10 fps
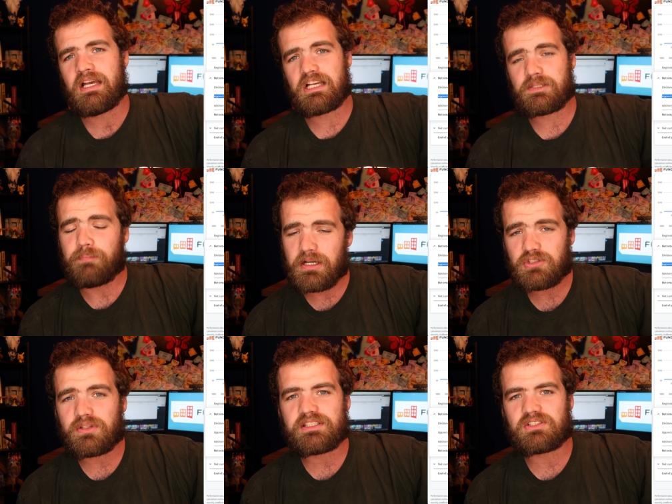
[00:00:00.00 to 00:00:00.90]

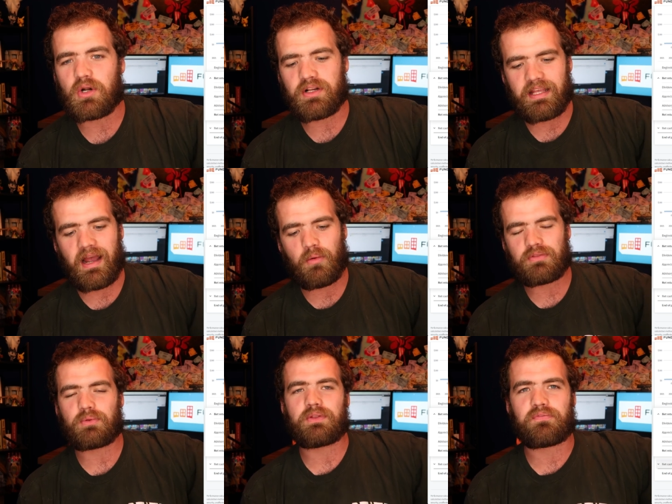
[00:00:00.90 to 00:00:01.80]
especially starting out with only